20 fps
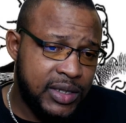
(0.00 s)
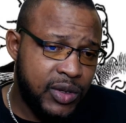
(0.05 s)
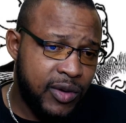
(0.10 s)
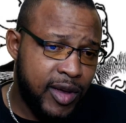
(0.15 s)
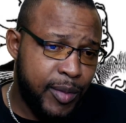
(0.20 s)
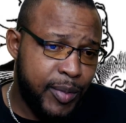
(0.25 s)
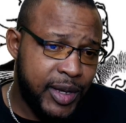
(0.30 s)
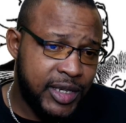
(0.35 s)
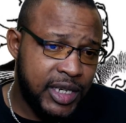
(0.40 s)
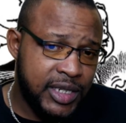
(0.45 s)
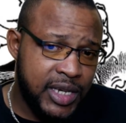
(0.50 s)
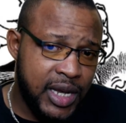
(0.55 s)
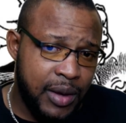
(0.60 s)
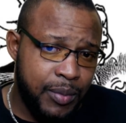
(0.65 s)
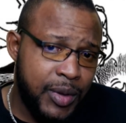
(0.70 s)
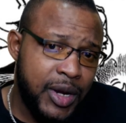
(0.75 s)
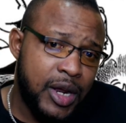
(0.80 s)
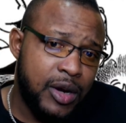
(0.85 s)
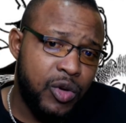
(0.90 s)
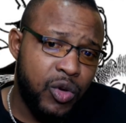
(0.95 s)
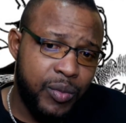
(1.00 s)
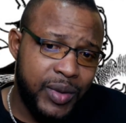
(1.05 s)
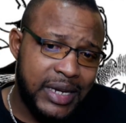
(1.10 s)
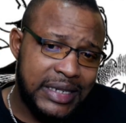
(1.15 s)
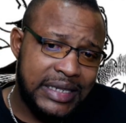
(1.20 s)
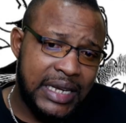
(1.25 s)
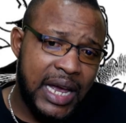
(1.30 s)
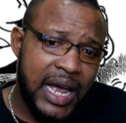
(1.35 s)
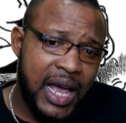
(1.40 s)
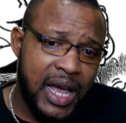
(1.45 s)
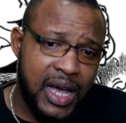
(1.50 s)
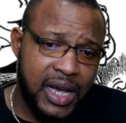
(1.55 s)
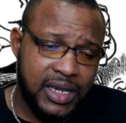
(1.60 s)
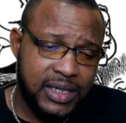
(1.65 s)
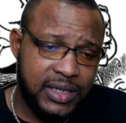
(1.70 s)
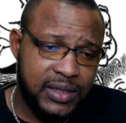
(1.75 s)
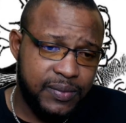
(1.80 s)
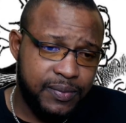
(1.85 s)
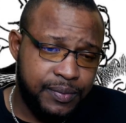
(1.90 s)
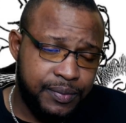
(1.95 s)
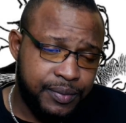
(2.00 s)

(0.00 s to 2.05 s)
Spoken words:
or Petrojam. I don't know, I just ask.